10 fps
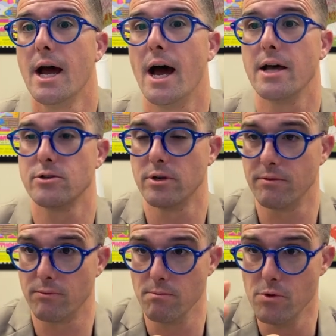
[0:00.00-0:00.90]
We're
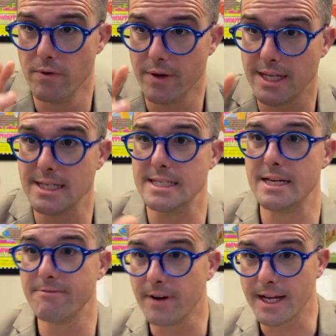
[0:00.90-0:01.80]
moving into
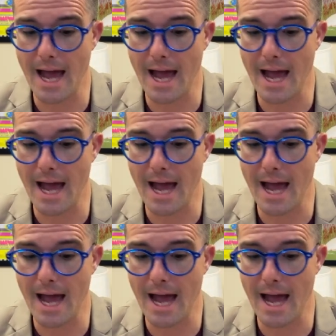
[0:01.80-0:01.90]
different